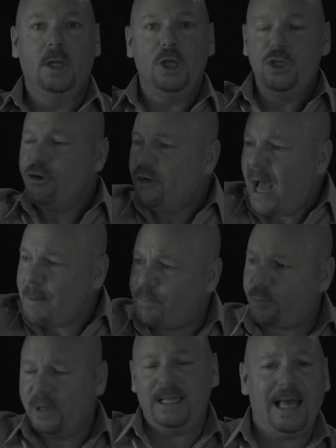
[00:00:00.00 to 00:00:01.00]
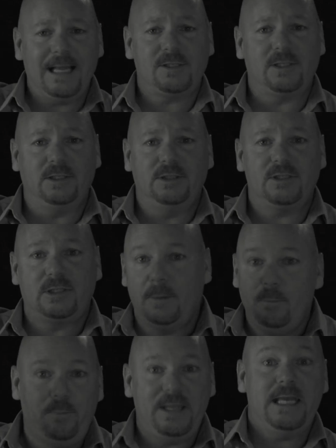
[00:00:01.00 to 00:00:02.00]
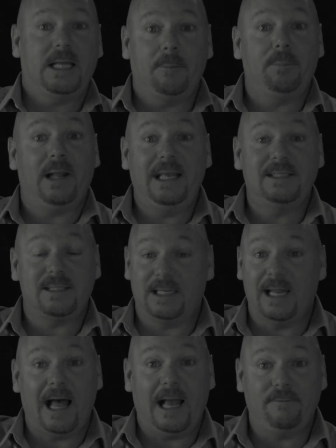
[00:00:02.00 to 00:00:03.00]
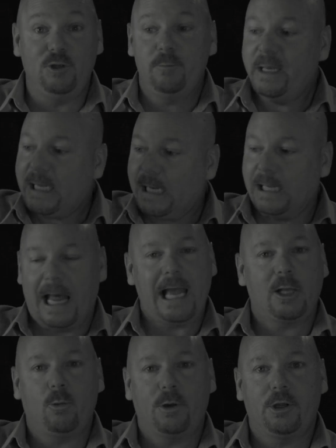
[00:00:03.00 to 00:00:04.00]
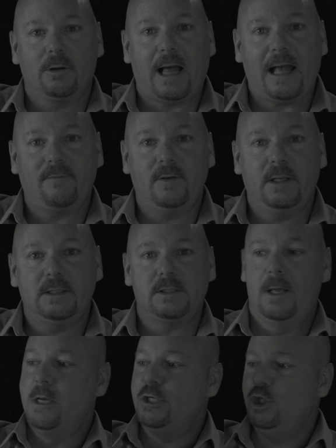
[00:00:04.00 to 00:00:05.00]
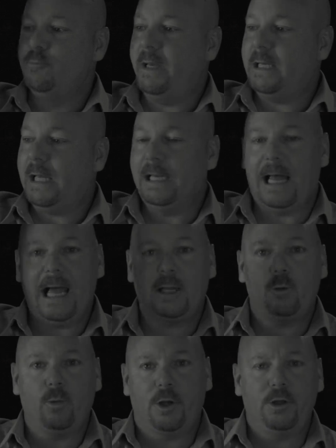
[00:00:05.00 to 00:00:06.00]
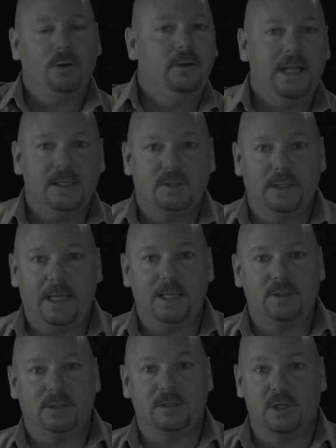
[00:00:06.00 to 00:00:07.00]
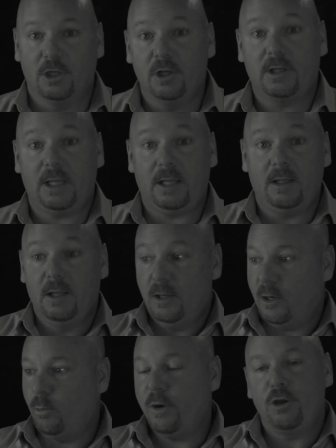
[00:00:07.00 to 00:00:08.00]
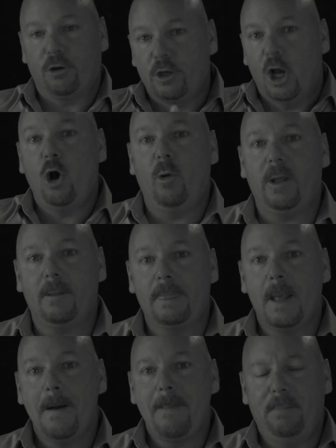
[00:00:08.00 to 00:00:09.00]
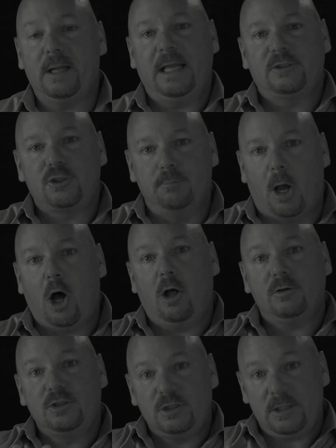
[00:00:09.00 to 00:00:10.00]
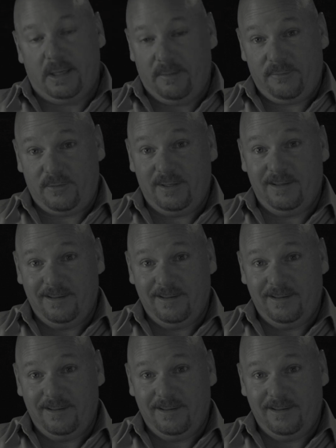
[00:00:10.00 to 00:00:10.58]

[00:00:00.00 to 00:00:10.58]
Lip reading: You're not predestined just to be in a place in life. You may not like where your life is. You may not like where your destination is looking or where you're going, but a small shift